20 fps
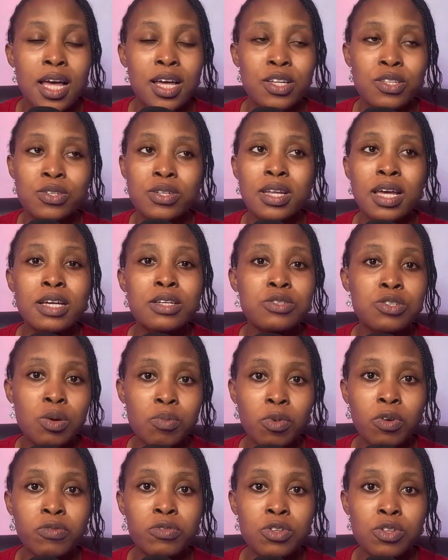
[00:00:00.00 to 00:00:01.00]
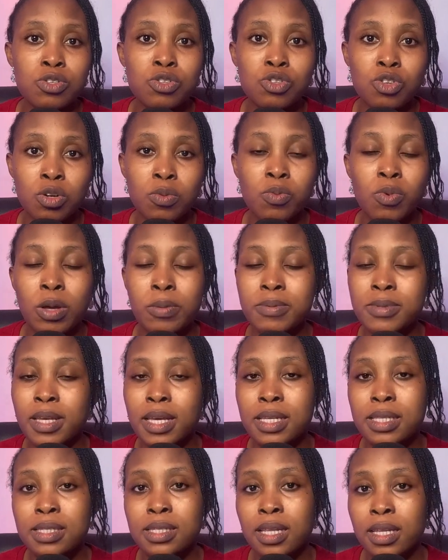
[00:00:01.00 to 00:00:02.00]
So there are some of these job
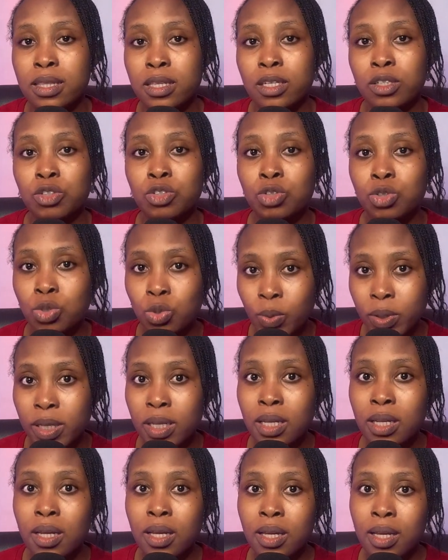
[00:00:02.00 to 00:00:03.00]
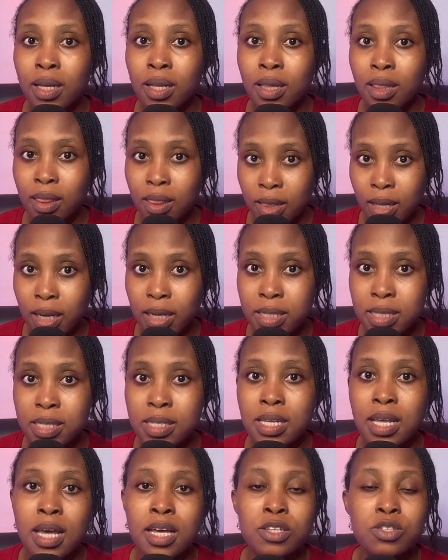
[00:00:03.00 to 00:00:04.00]
websites that are doing that.